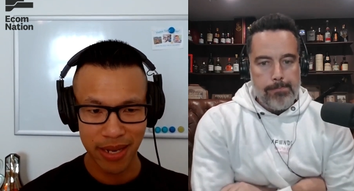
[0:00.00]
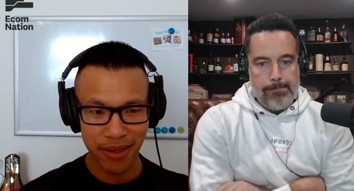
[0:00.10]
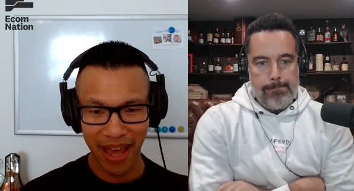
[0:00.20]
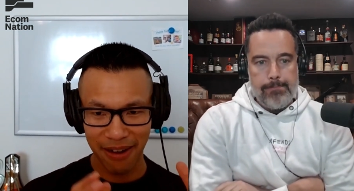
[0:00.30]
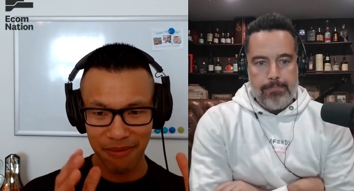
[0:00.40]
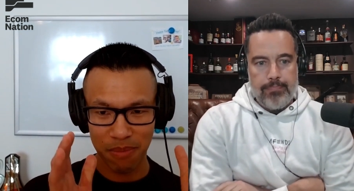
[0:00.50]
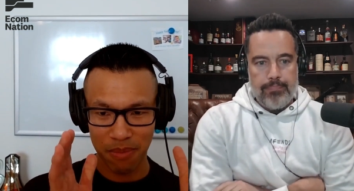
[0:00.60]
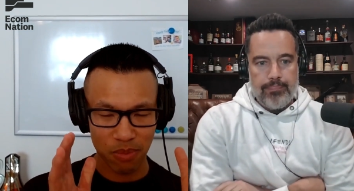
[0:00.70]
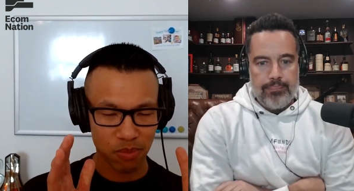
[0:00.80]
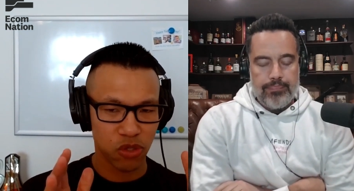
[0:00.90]
Speaker 1: in that
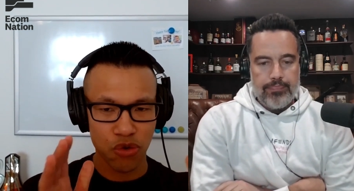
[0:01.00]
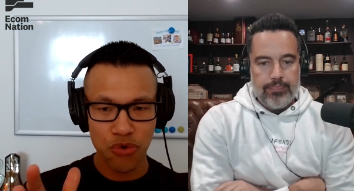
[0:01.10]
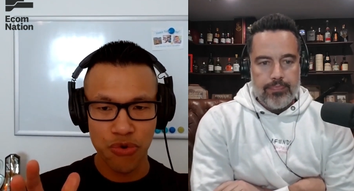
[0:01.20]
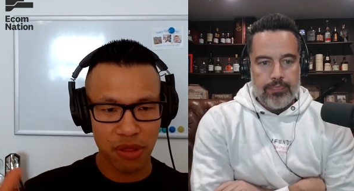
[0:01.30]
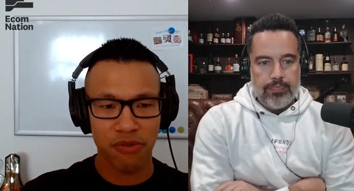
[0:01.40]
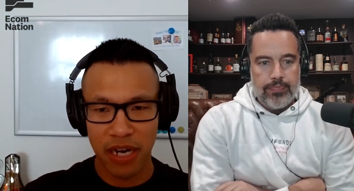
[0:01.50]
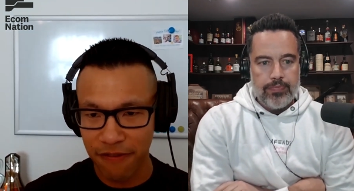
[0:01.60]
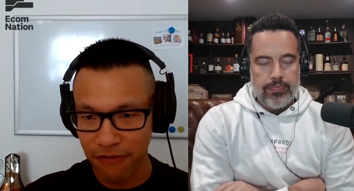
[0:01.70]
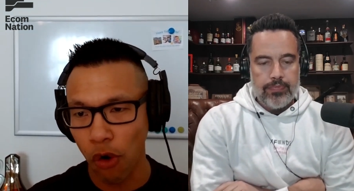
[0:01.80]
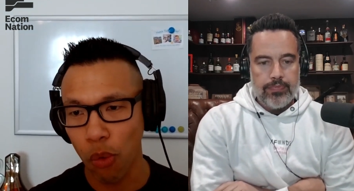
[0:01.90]
two, three,
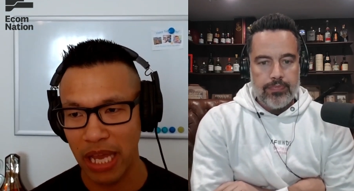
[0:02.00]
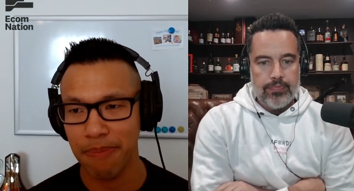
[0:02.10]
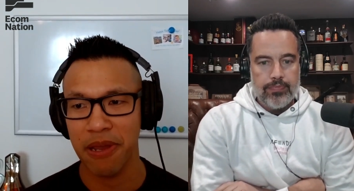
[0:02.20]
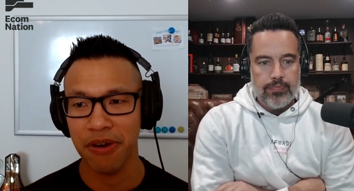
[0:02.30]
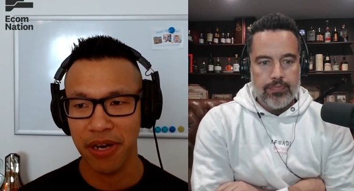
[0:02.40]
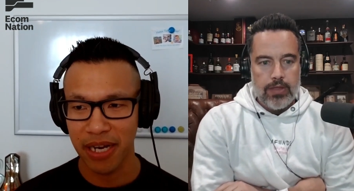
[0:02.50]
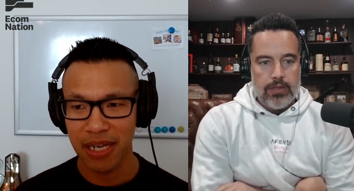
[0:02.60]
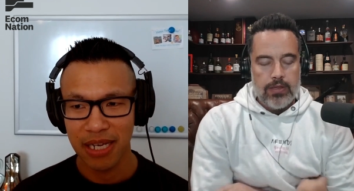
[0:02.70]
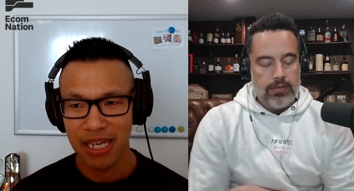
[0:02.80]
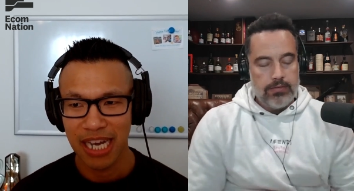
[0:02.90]
four week period
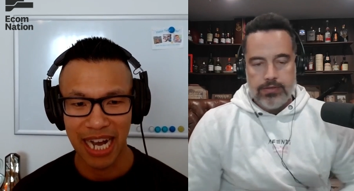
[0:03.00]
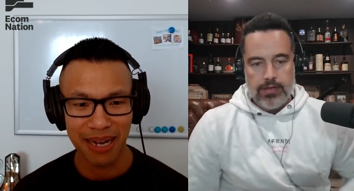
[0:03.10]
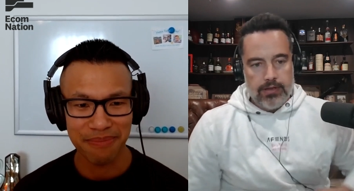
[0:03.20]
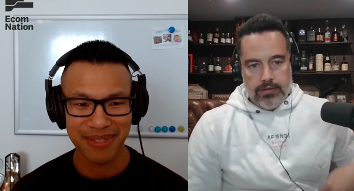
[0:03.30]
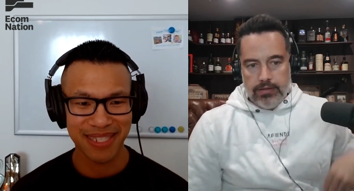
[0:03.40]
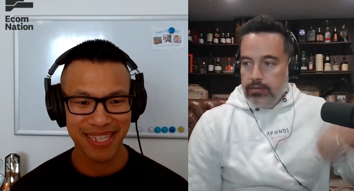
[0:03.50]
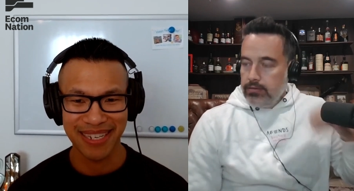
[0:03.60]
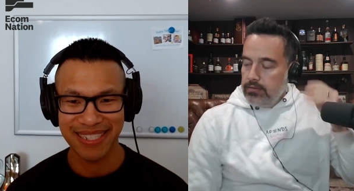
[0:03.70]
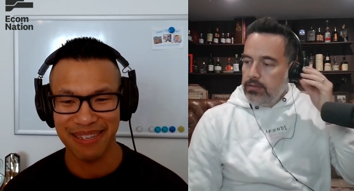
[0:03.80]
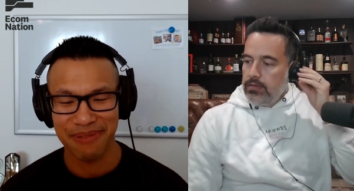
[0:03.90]
um, totally.
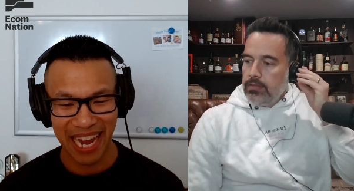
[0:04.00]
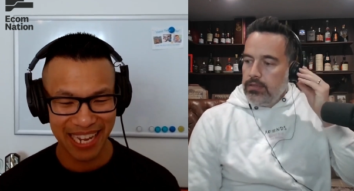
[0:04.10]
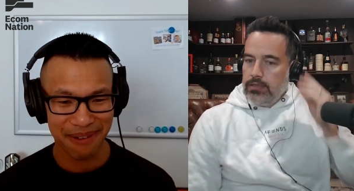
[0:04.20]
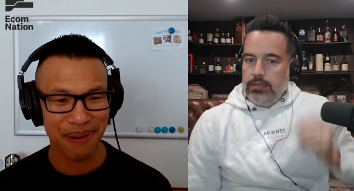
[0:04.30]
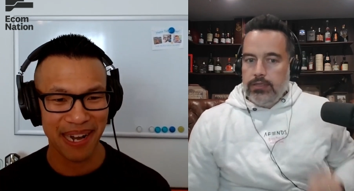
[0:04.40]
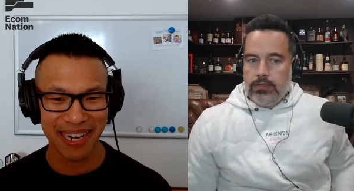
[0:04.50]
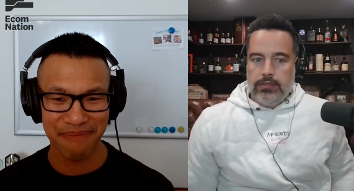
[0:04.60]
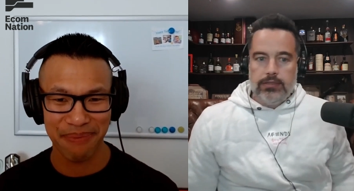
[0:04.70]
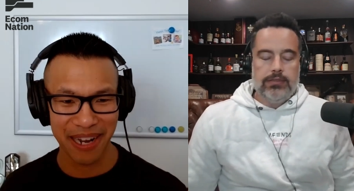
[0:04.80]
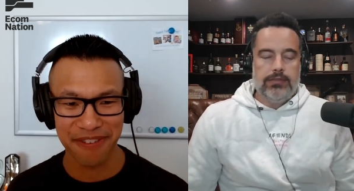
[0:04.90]
to, to take a punt
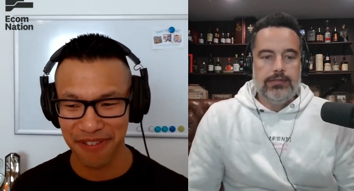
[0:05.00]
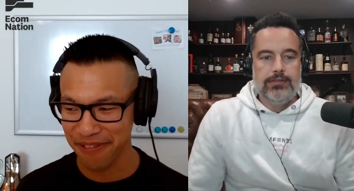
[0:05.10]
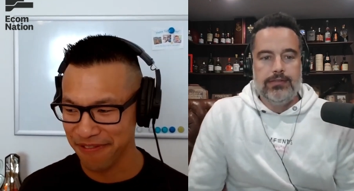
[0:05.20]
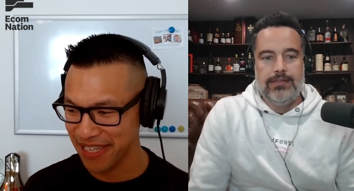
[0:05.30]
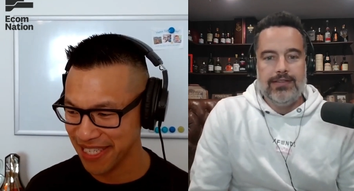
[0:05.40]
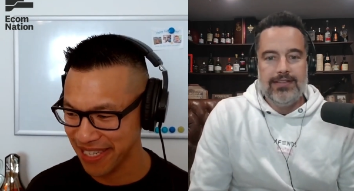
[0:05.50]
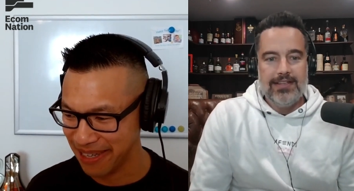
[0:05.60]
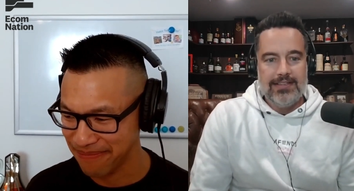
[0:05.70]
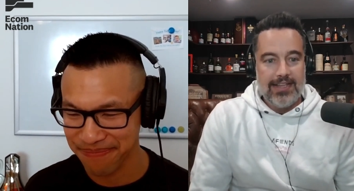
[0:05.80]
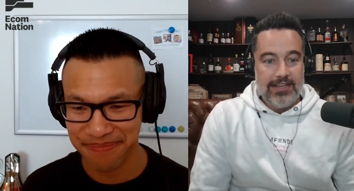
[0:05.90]
and buy you for the first
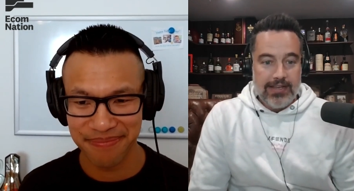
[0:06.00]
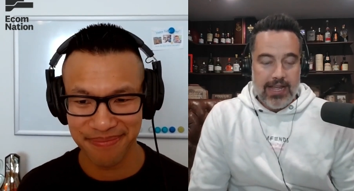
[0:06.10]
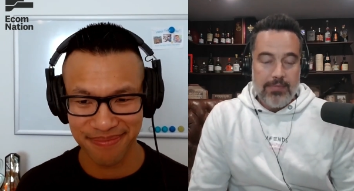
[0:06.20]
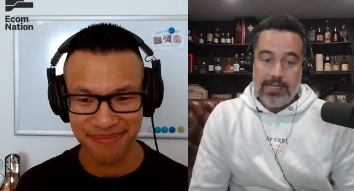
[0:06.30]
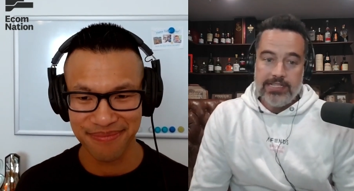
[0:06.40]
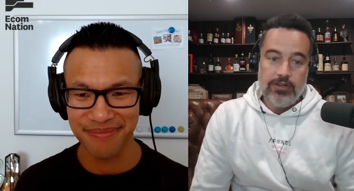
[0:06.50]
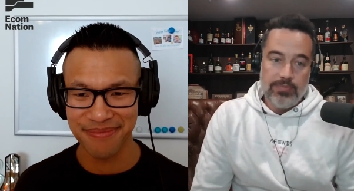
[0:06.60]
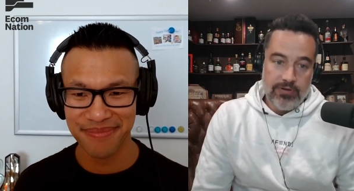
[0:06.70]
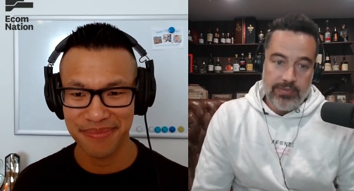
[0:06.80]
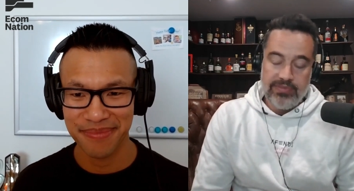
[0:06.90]
time. That,
Speaker 2: that, you come back to
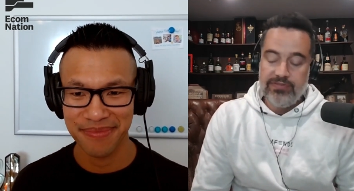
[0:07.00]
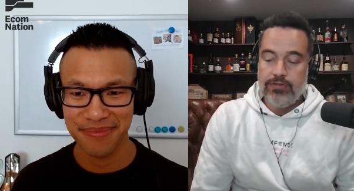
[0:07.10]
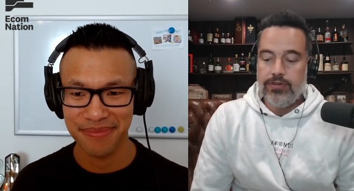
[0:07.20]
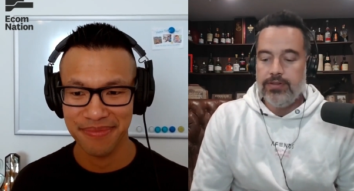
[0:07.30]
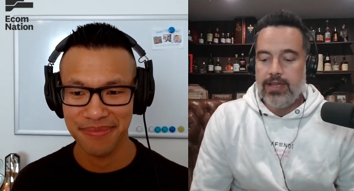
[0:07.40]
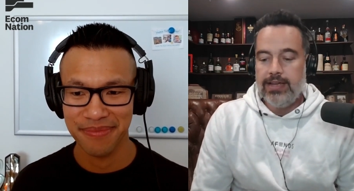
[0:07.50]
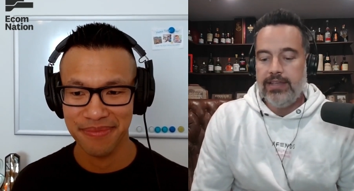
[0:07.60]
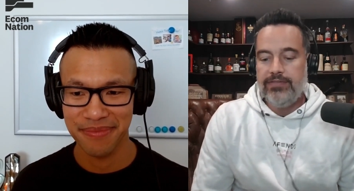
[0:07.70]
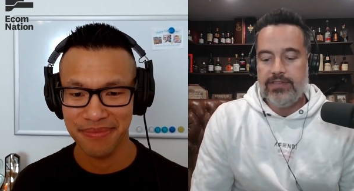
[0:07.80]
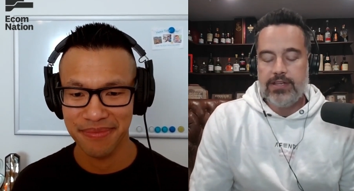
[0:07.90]
your point before,
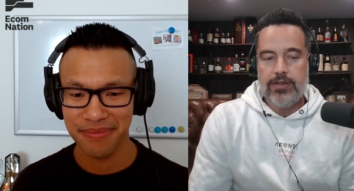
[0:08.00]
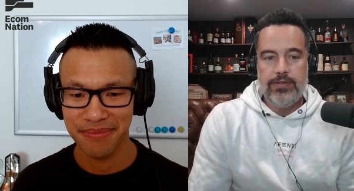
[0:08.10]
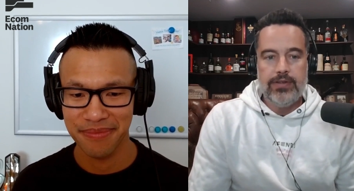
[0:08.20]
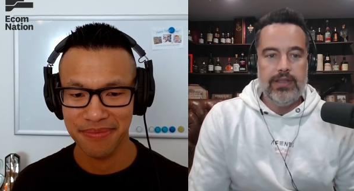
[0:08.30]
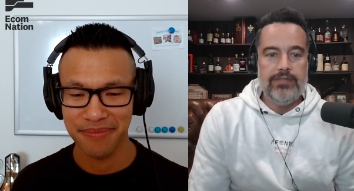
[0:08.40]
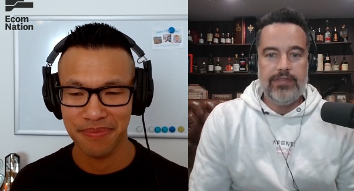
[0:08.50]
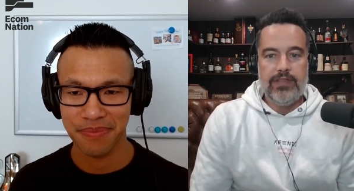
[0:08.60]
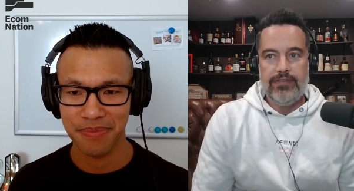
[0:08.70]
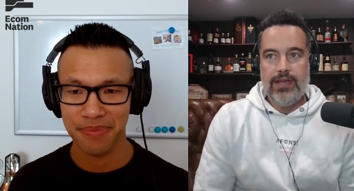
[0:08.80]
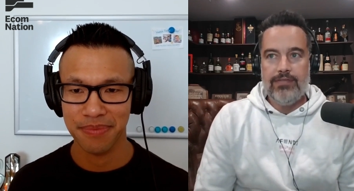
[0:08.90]
like if so, if
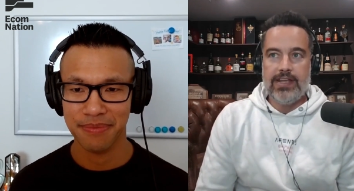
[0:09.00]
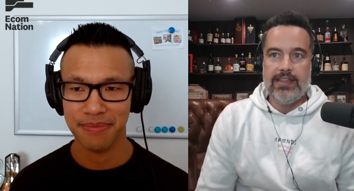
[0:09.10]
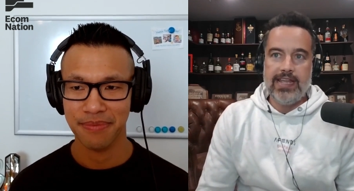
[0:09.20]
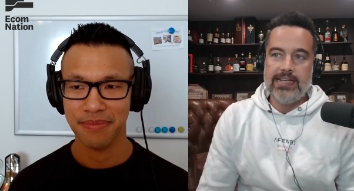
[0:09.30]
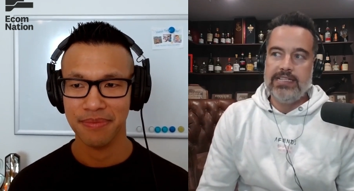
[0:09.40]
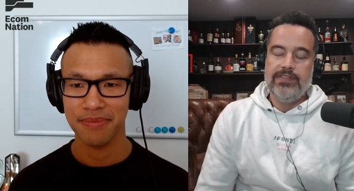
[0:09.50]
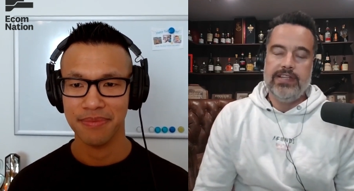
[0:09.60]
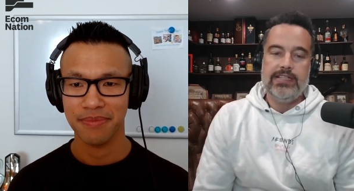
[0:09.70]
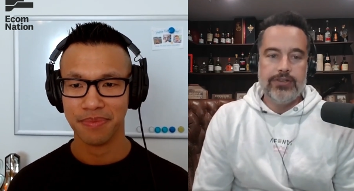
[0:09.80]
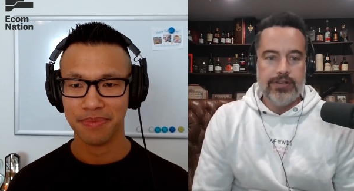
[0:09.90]
if you haven't done the
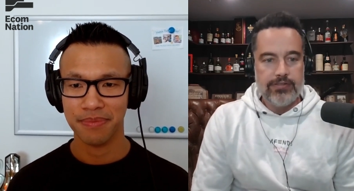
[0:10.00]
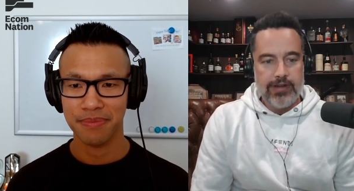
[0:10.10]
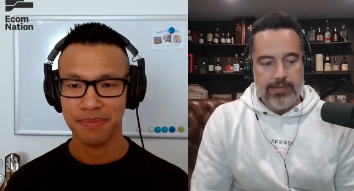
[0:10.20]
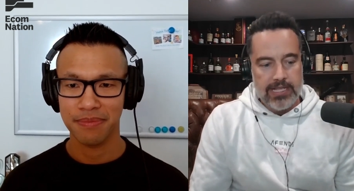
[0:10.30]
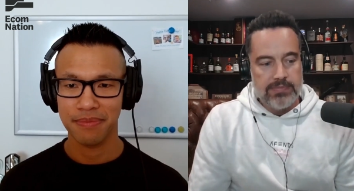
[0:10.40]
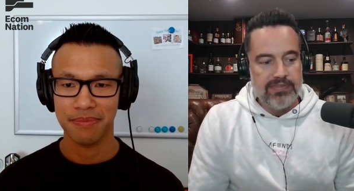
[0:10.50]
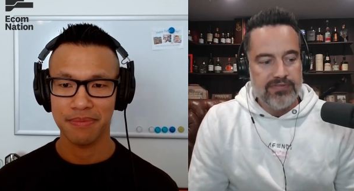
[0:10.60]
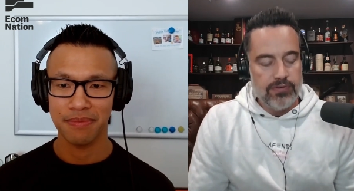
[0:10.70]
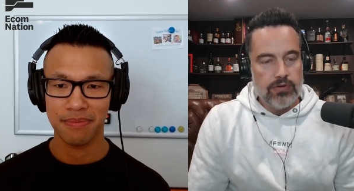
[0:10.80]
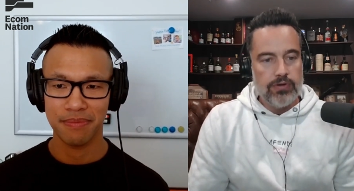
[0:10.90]
activity two to three months
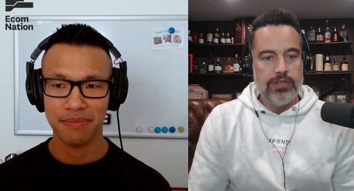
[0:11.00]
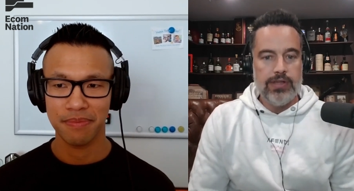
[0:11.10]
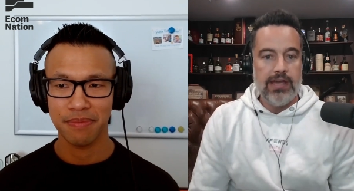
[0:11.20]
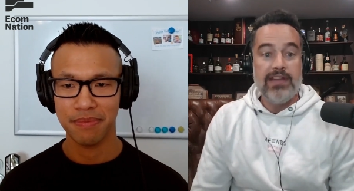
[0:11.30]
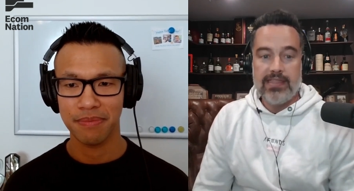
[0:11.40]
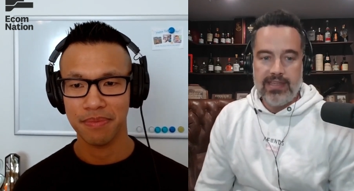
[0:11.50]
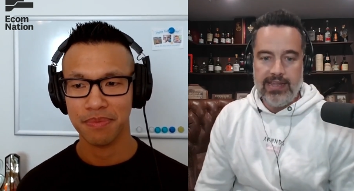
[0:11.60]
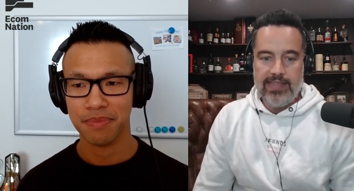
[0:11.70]
before, you have nothing